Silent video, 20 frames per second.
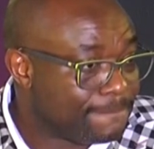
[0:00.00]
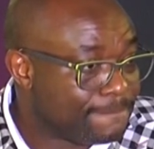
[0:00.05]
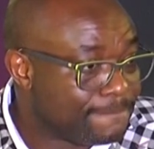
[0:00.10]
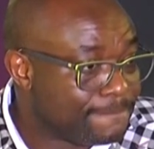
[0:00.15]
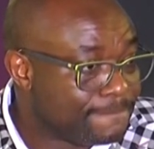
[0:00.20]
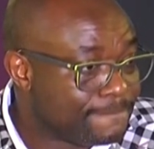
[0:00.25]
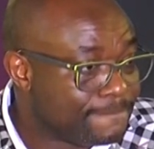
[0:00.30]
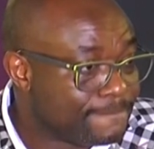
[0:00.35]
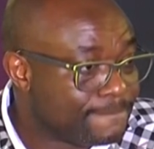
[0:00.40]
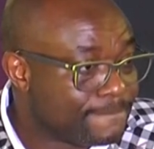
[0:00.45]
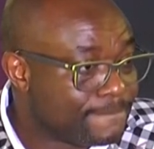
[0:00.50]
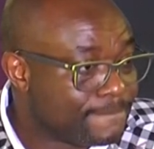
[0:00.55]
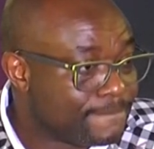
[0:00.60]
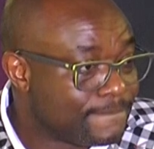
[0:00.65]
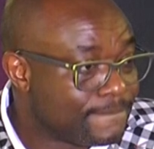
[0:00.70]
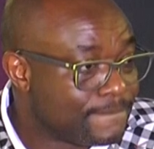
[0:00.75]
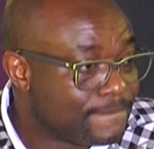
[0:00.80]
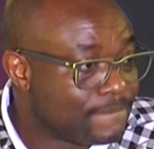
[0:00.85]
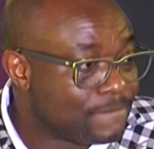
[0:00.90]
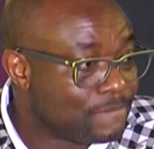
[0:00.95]

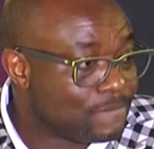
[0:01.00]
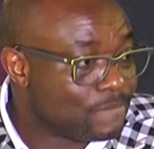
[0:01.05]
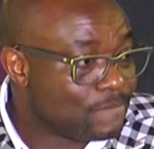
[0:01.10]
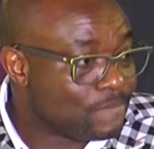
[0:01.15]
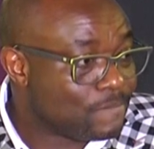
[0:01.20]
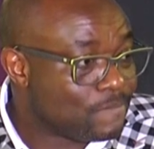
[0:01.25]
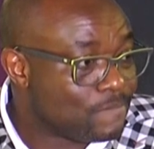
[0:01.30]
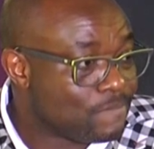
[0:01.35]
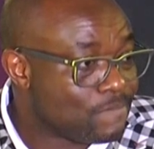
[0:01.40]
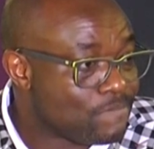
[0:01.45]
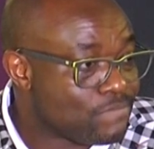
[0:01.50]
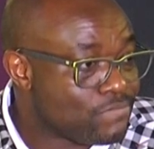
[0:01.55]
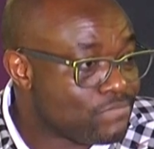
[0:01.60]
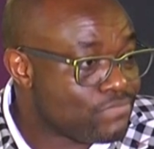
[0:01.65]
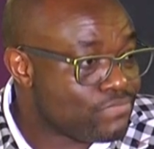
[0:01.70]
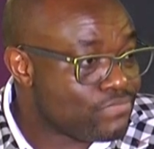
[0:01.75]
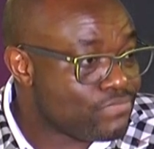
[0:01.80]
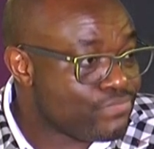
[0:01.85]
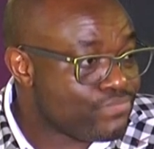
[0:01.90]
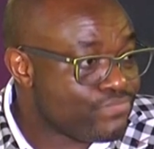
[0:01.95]

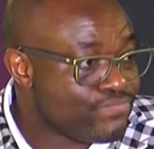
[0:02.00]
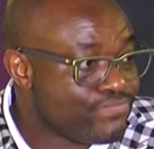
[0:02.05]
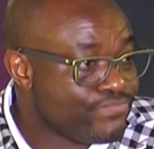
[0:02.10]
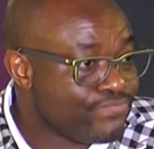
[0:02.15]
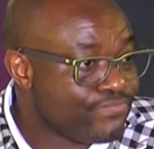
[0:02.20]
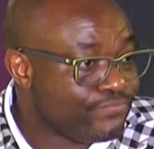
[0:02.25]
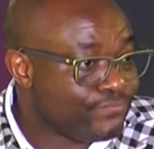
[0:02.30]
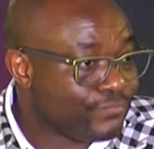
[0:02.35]
(silence)